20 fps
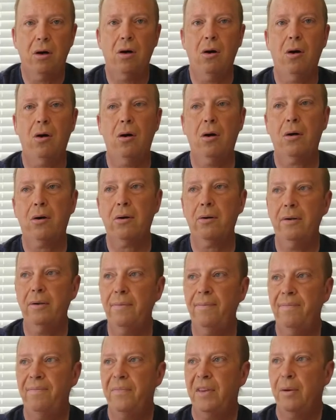are
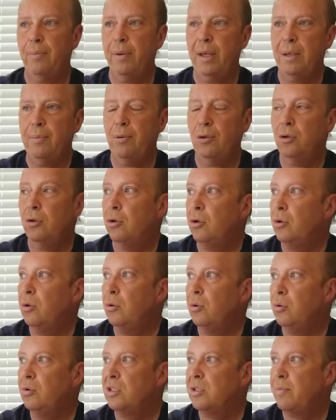the people
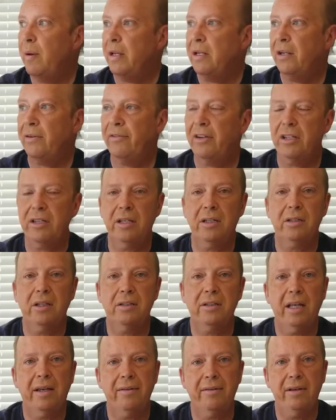who spend everything
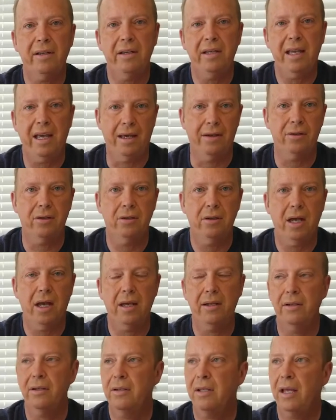that they get,
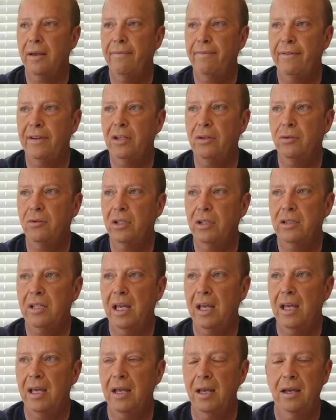and they feel that
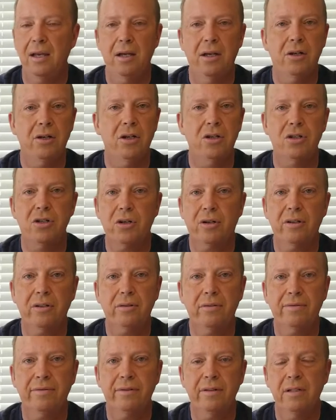they
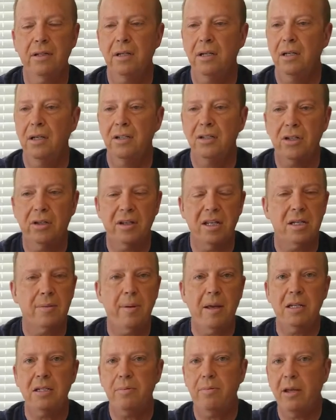deserve, so they
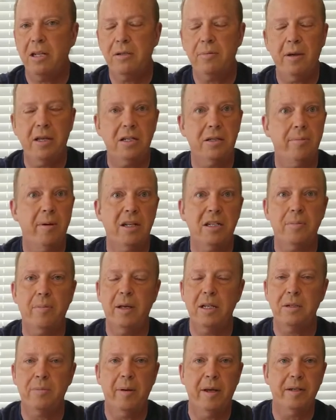spend.
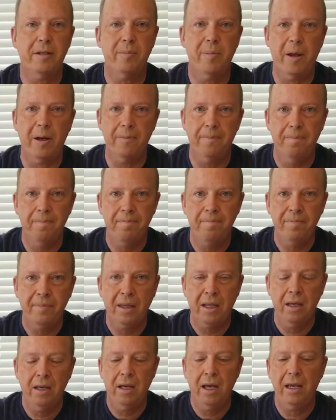
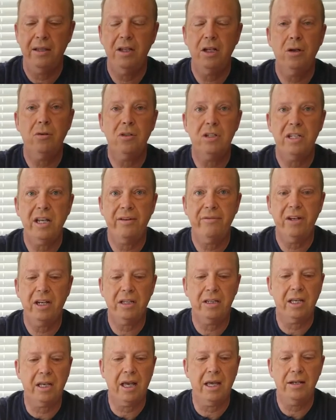And they don't save
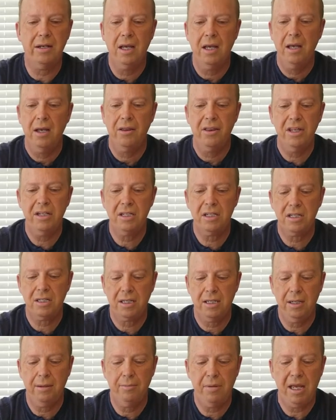anything. And this
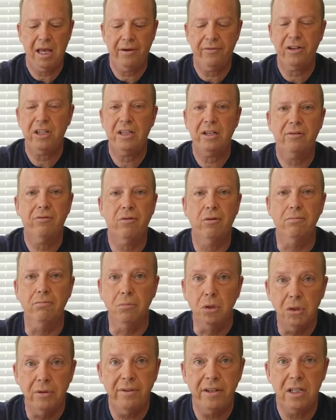can be everything from
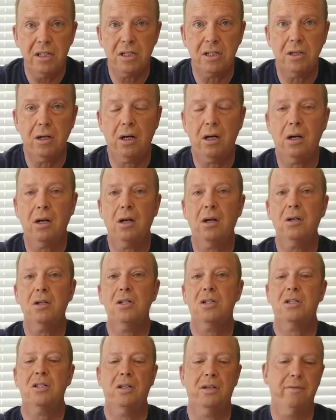movie
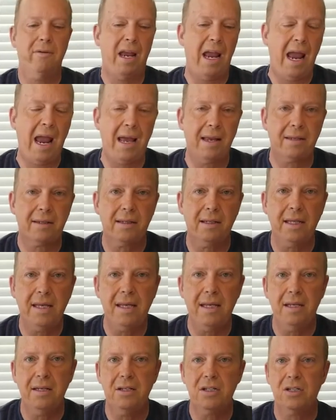stars to
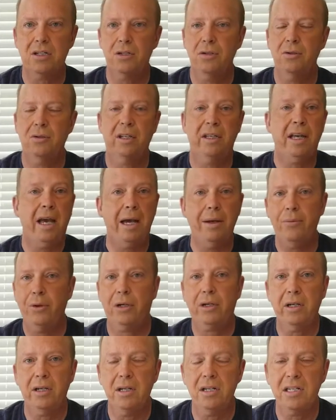athletes to the guy
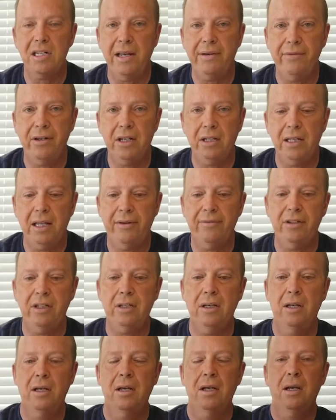working at
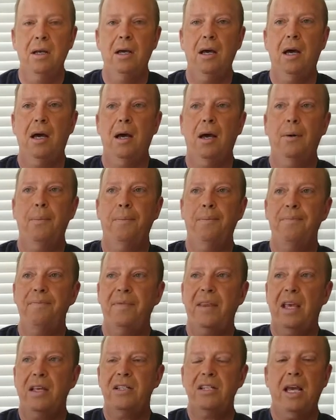7-Eleven.
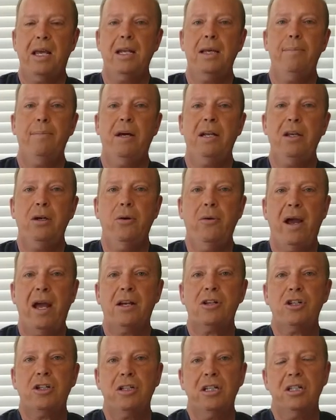It's anybody who
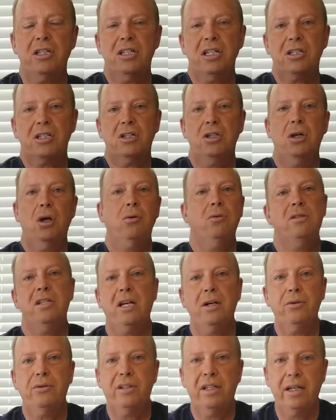actually just goes
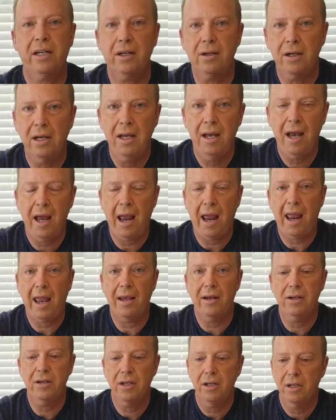out there
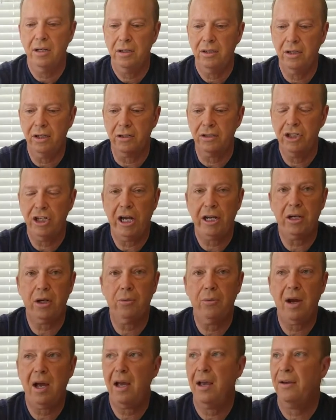and their check
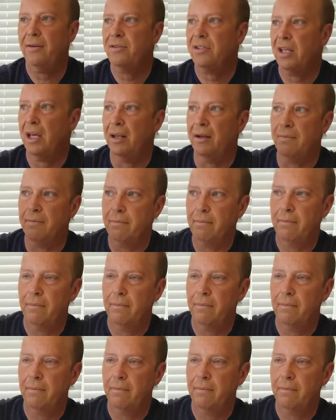arrives and